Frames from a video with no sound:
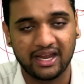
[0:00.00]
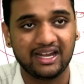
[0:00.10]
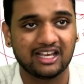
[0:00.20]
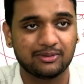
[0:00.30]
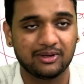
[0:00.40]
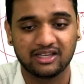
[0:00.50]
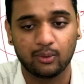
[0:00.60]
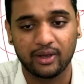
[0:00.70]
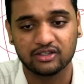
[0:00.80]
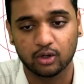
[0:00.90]
8x plus
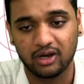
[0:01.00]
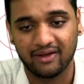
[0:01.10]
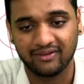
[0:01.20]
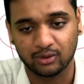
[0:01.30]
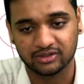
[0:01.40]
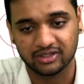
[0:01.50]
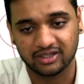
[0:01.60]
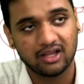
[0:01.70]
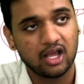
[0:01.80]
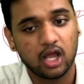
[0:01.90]
10y is equal to 11,000.
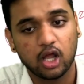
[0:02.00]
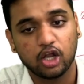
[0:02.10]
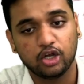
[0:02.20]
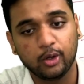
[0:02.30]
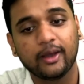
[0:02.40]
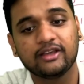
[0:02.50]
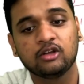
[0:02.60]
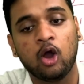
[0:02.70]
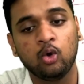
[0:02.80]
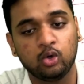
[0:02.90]
Do you guys
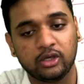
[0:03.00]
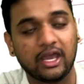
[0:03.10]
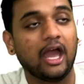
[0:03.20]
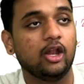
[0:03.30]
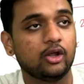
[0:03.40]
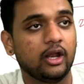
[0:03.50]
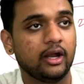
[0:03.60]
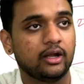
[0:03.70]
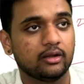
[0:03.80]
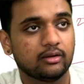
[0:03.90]
know how to
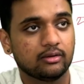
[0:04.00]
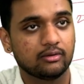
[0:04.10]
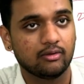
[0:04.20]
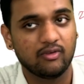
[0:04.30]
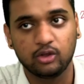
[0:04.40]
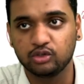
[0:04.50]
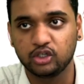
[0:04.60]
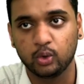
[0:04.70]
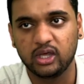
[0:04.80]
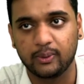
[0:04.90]
calculate with using
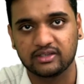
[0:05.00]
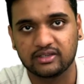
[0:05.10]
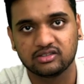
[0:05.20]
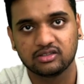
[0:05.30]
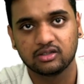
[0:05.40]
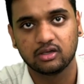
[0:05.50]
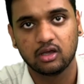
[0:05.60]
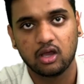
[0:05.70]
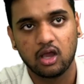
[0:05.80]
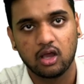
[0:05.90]
2 equations?
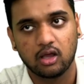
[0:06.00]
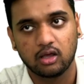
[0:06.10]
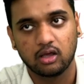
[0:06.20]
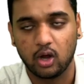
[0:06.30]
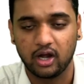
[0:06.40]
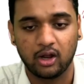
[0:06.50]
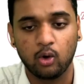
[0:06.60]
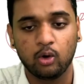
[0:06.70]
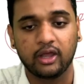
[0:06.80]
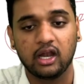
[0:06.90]
How do
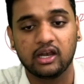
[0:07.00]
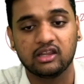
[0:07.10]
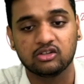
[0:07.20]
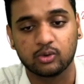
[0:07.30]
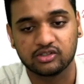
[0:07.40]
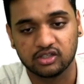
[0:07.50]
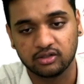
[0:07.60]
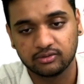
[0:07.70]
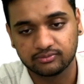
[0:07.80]
we calculate this question?